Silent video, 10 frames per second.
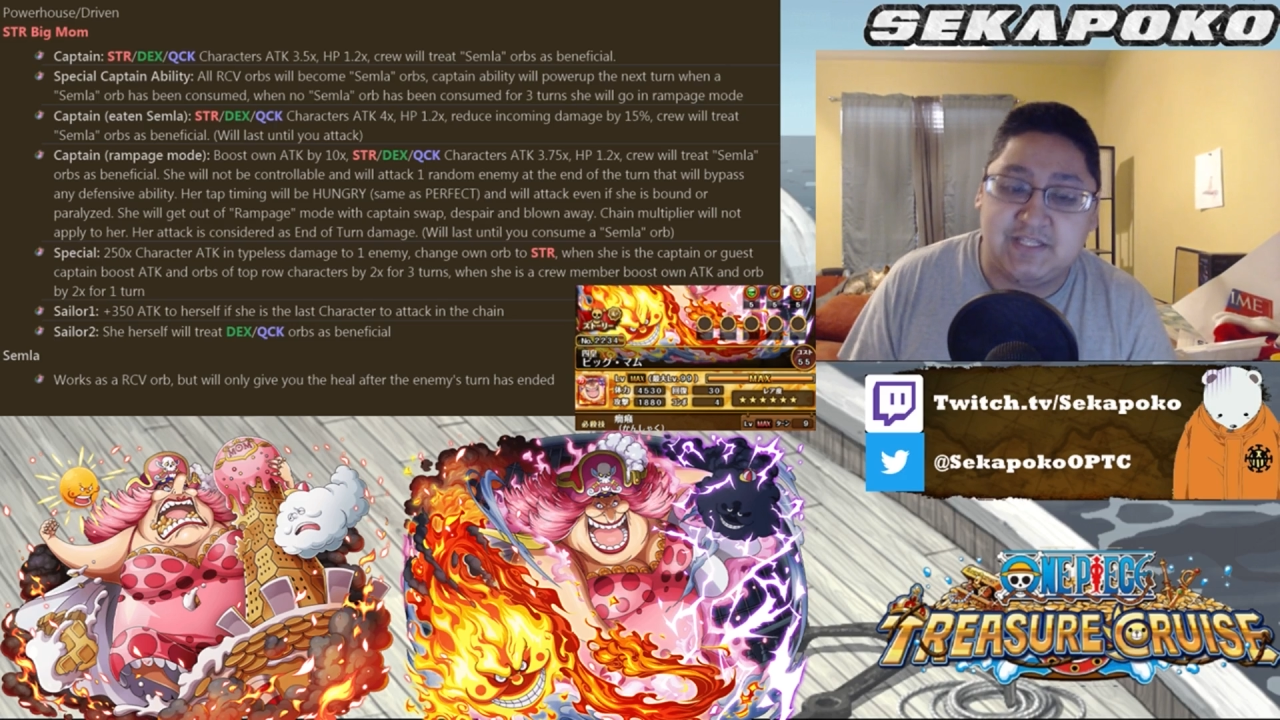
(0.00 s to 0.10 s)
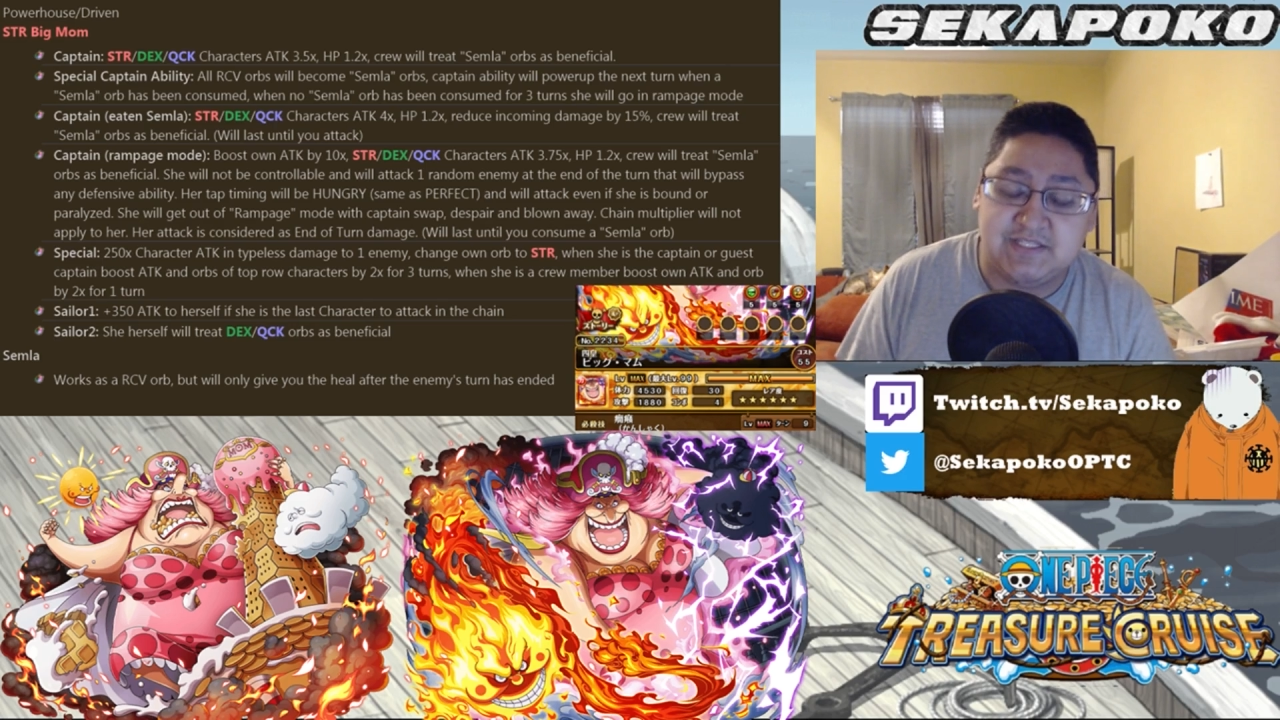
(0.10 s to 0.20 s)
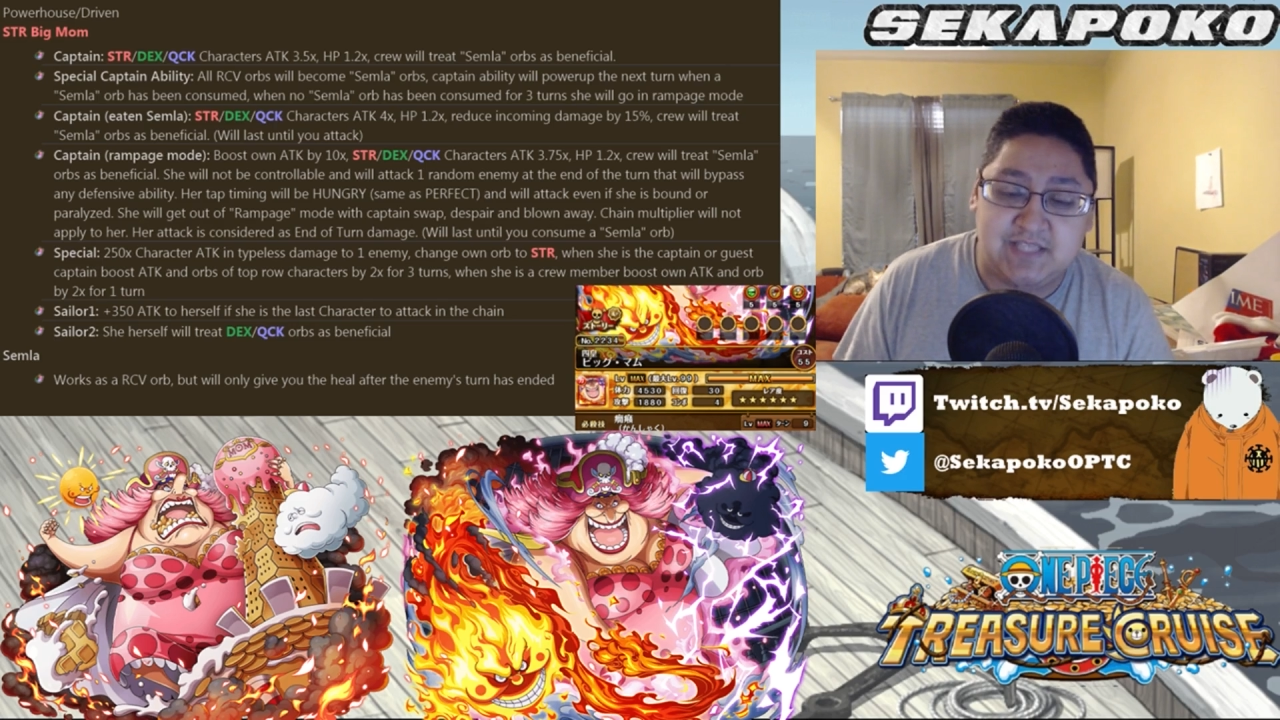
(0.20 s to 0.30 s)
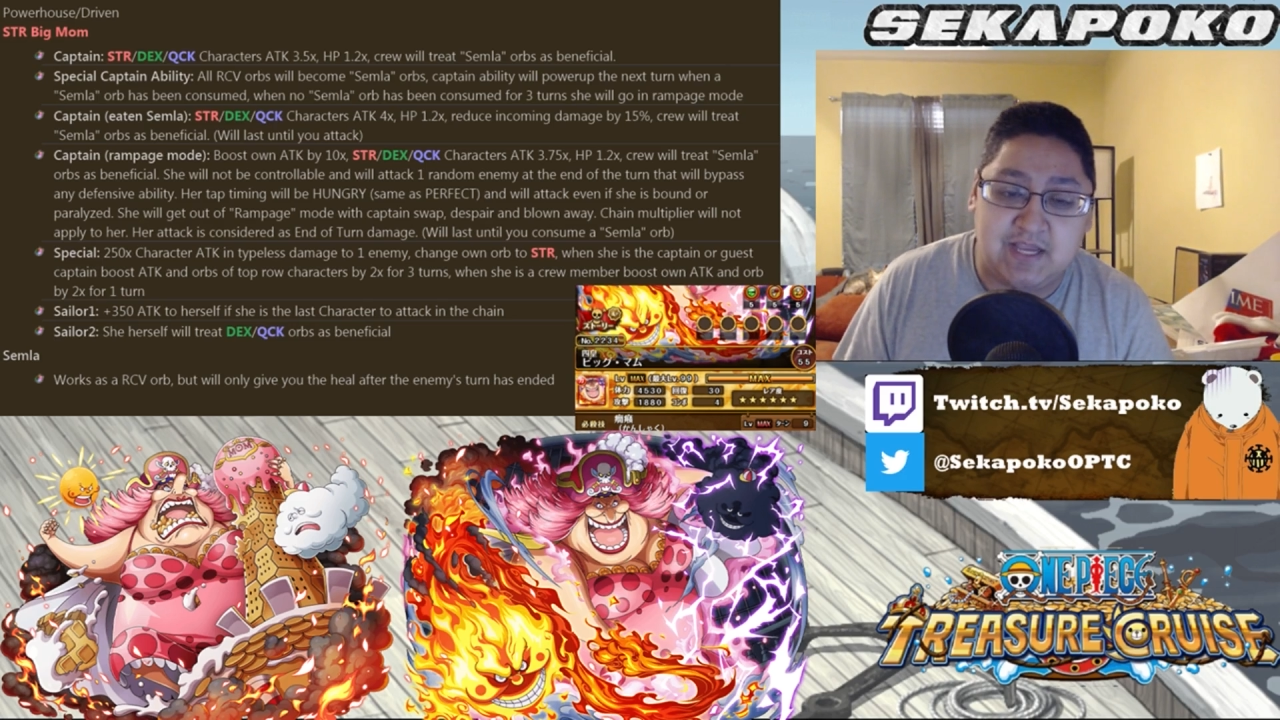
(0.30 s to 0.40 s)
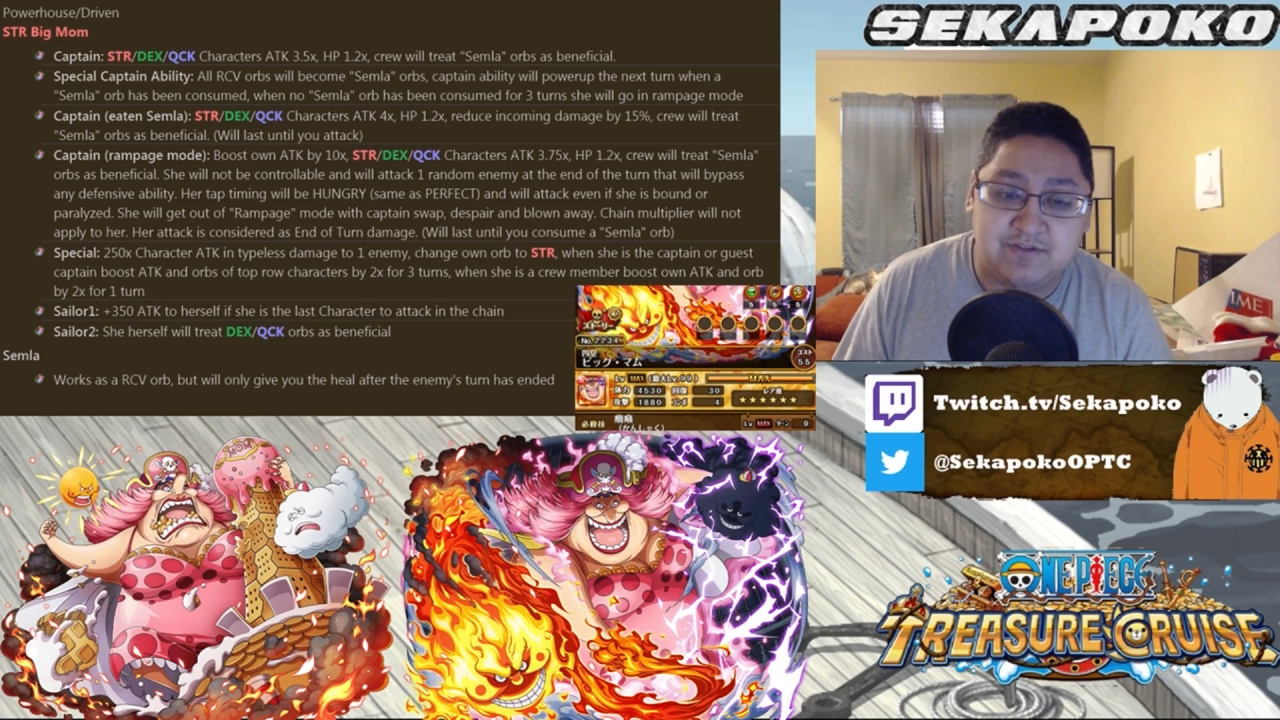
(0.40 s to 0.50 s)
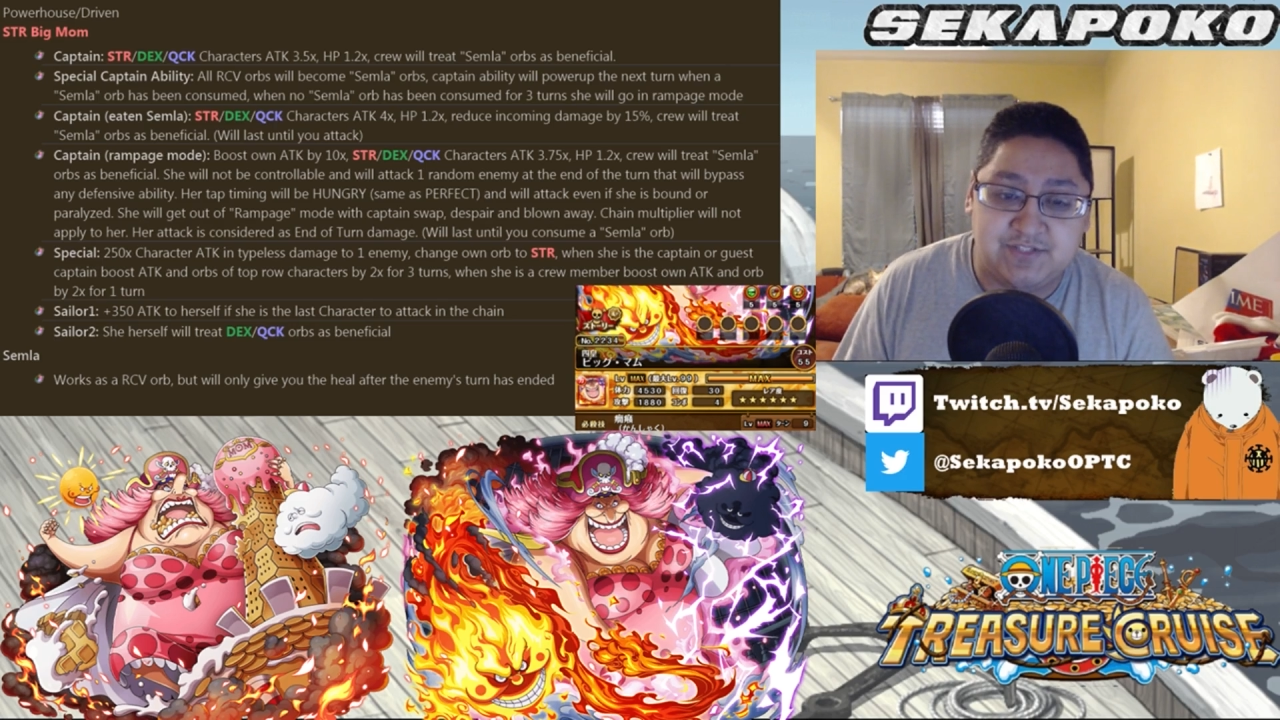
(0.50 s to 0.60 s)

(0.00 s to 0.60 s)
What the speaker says: to see how